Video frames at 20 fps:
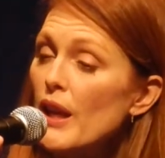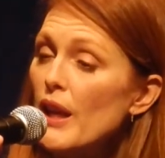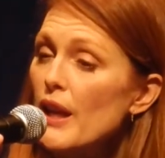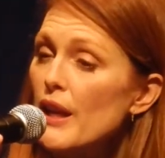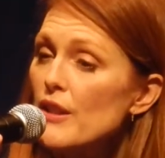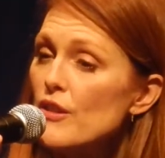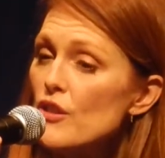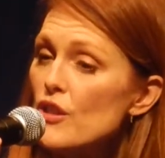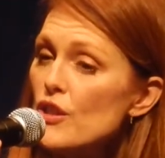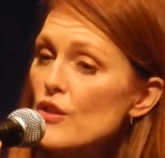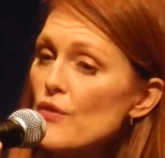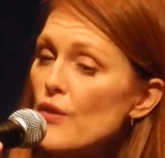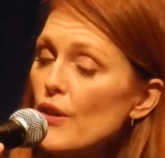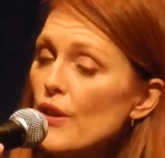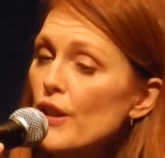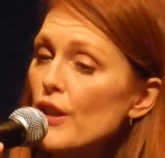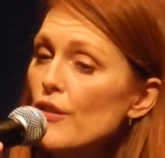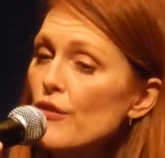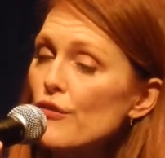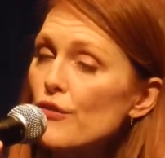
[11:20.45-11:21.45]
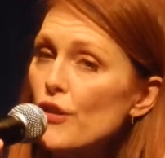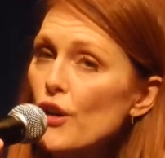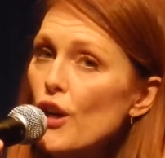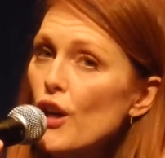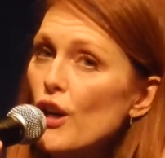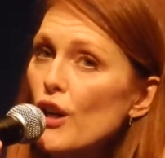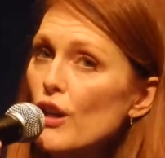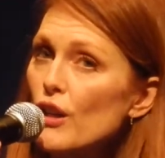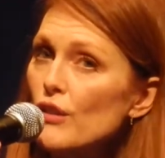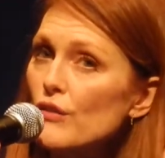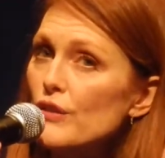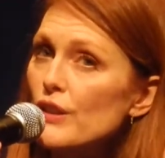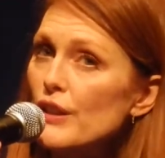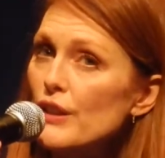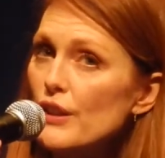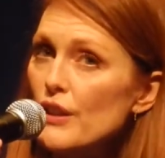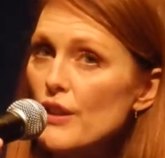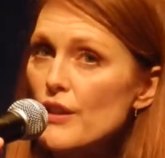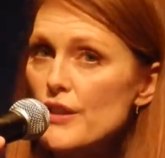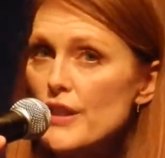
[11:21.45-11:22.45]
And she's very involved
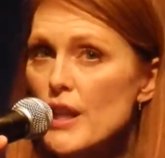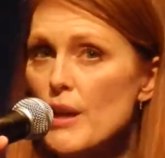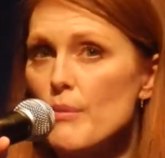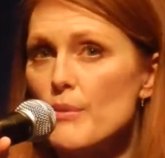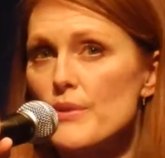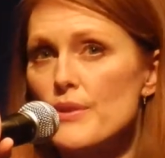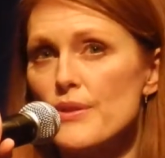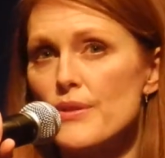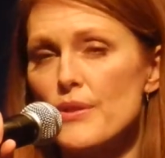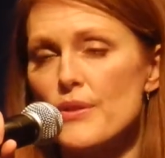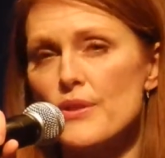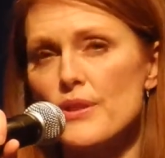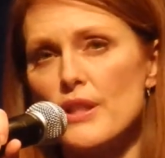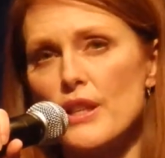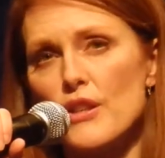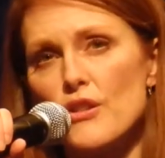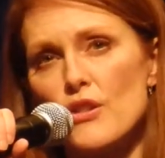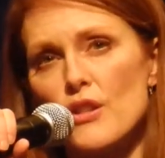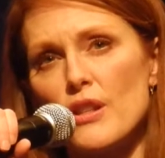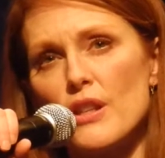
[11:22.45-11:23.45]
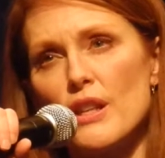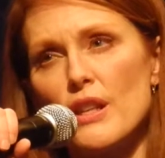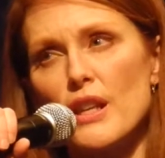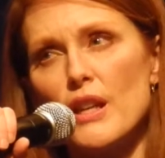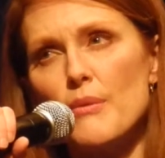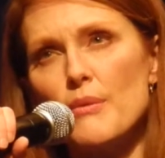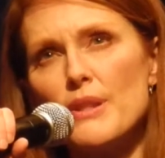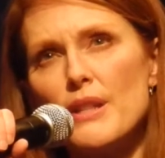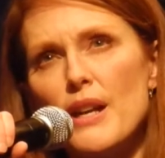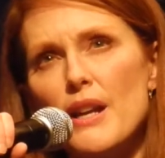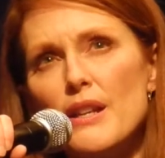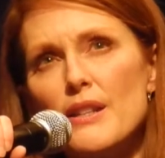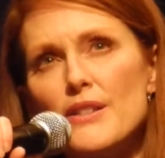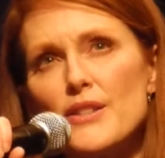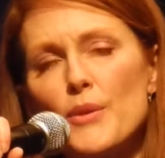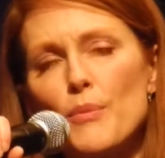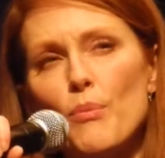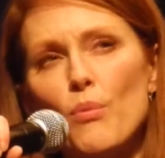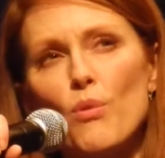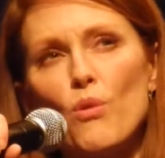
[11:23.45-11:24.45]
in the Alzheimer's Association, and I was kind
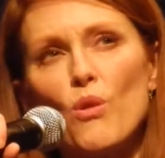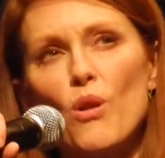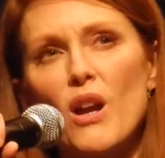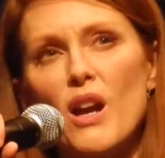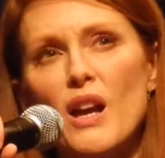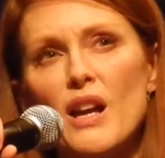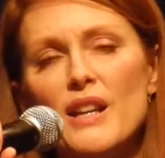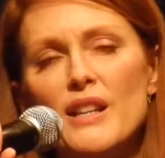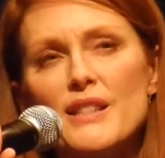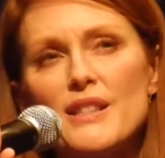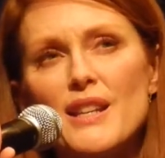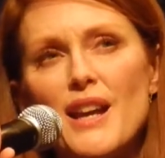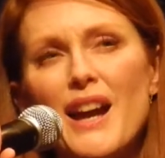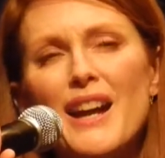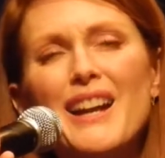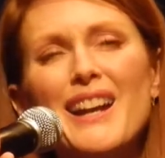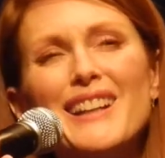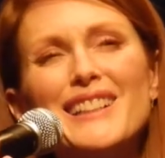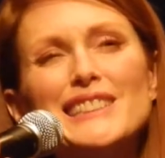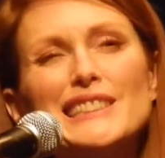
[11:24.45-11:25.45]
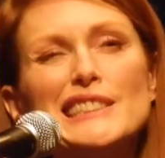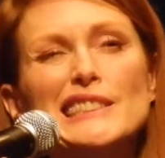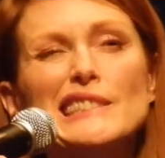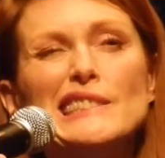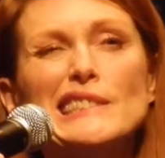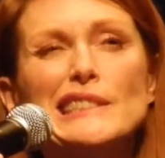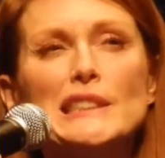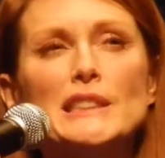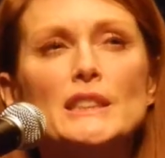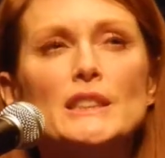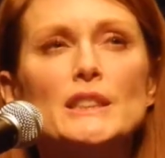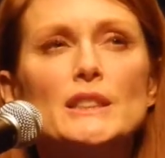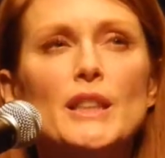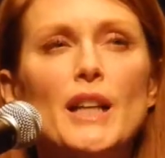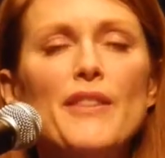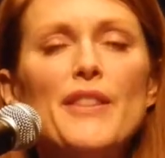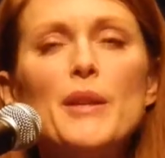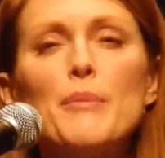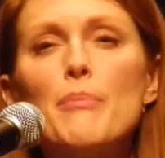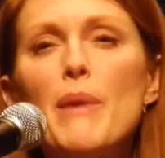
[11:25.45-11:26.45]
of surprised.
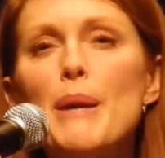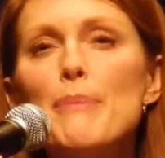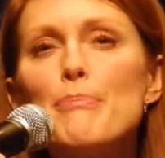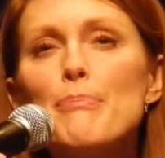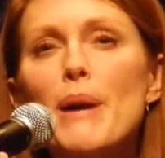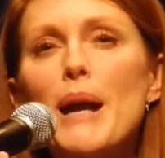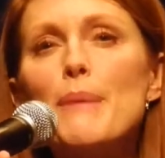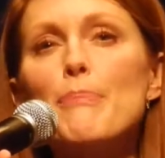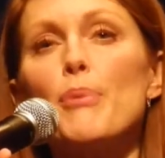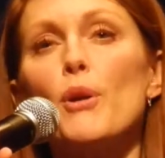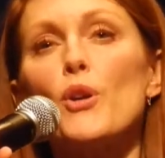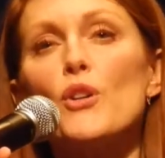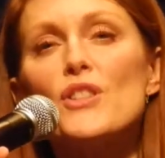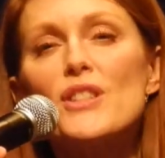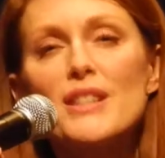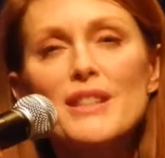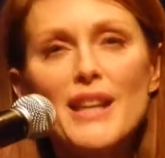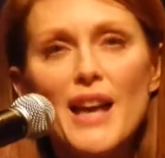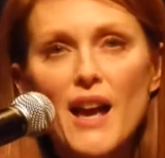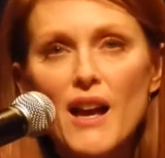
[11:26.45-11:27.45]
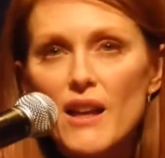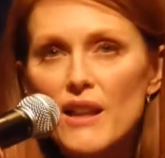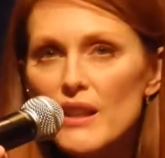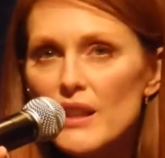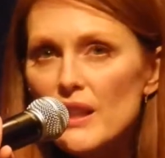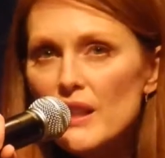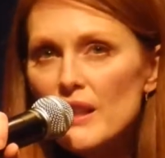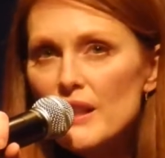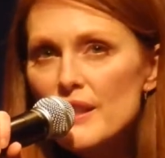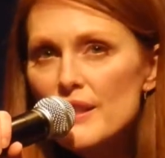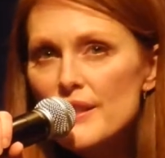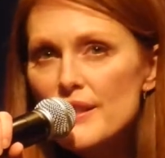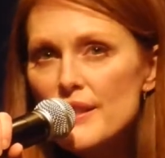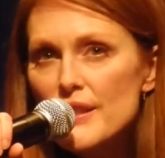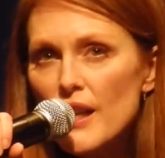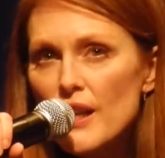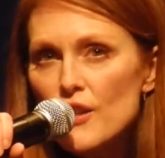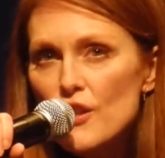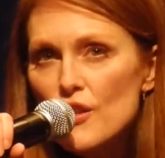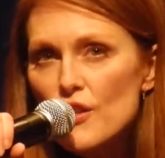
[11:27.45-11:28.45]
I think my personality is
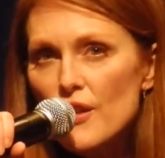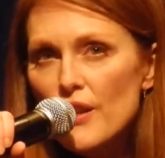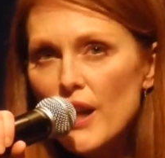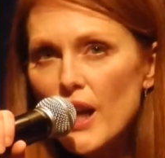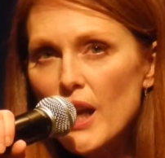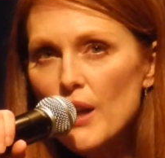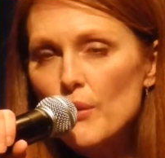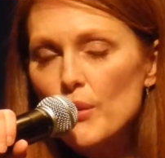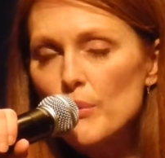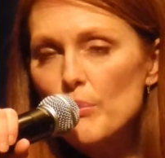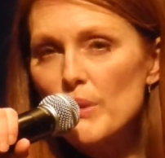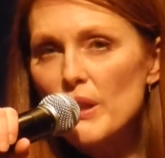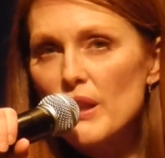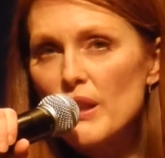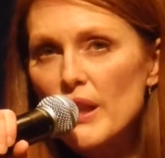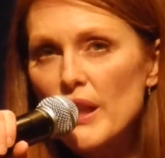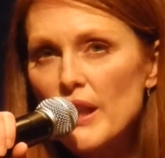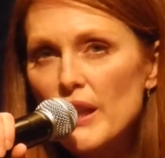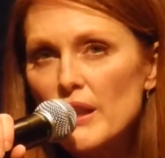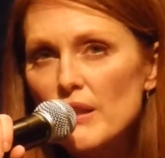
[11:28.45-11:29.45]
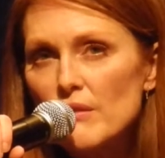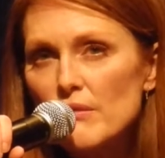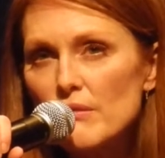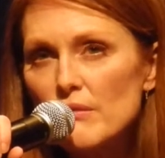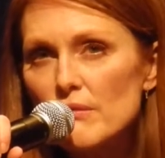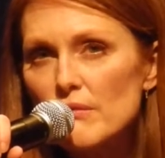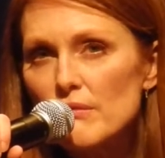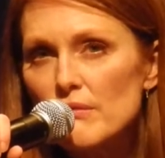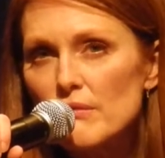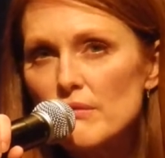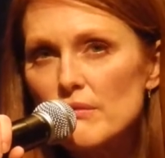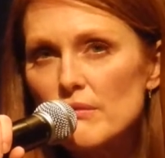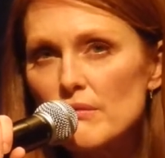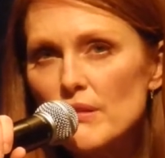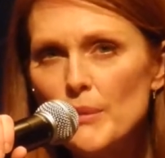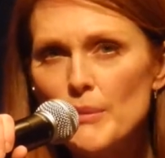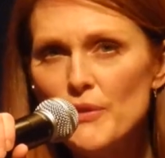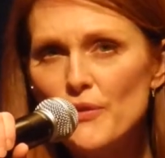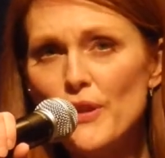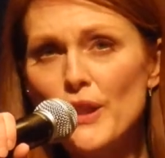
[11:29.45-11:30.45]
such that I would be like,
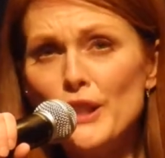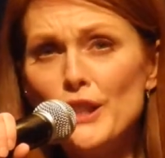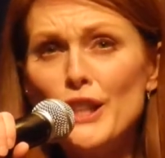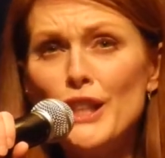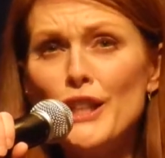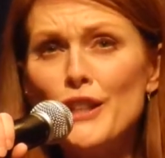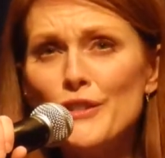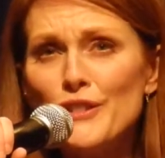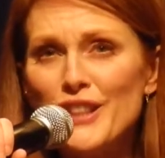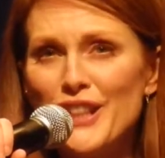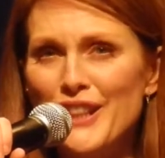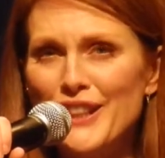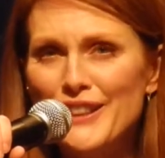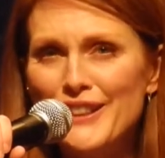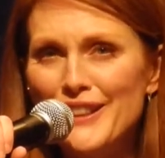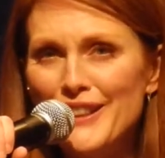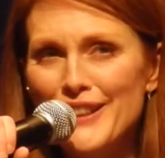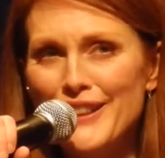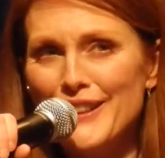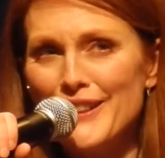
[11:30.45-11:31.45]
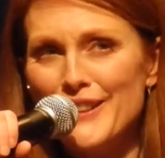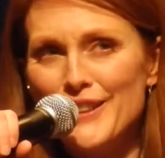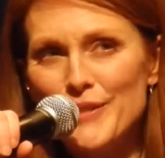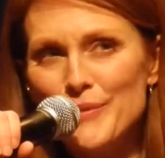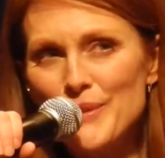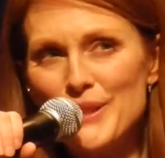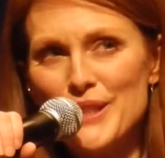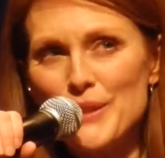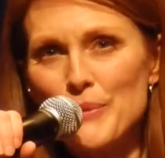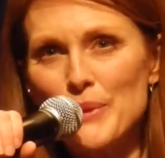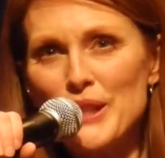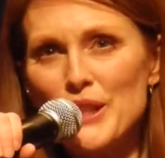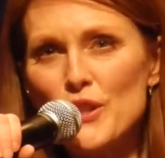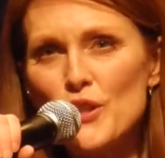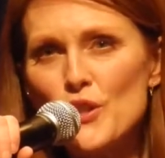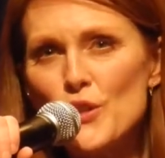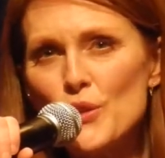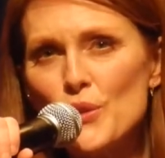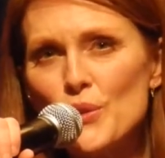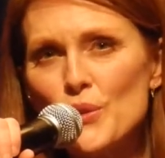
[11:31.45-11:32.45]
"Let me find out. Let me see what I
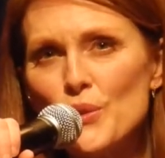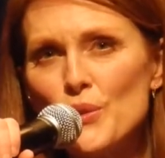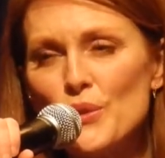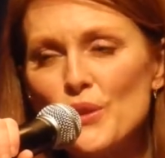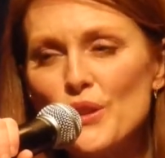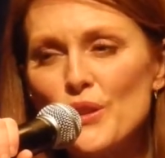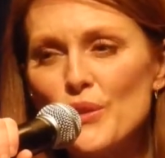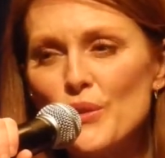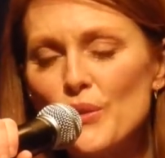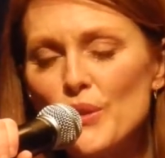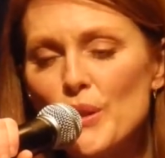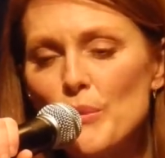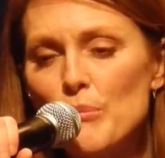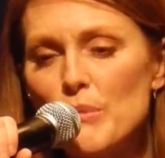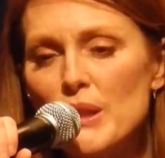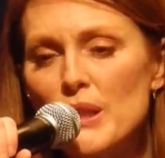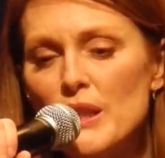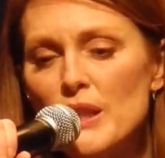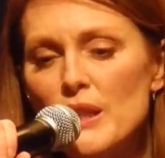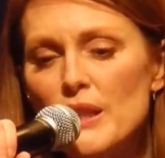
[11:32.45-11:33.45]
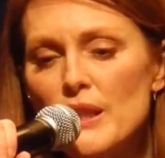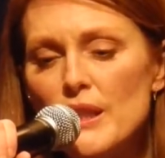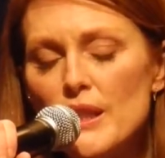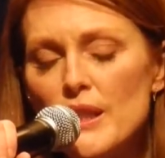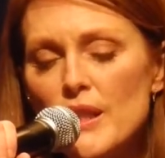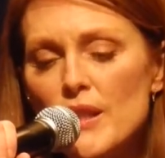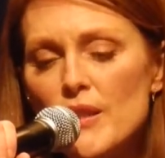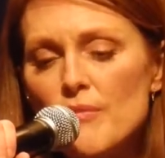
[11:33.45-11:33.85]
can do. You know, let me."